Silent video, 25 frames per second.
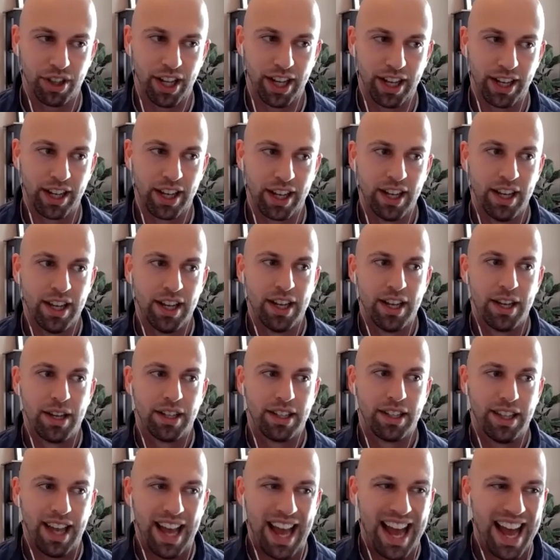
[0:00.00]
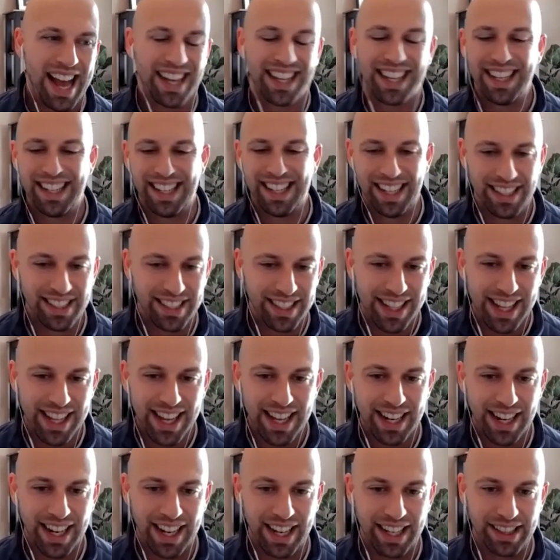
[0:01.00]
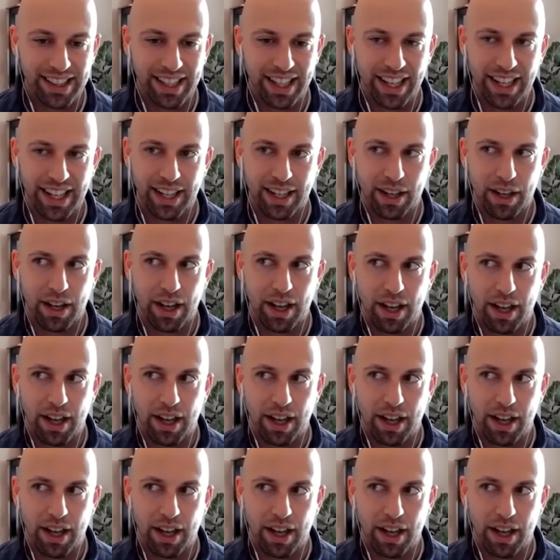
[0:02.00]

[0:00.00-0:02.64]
like hacking into that and like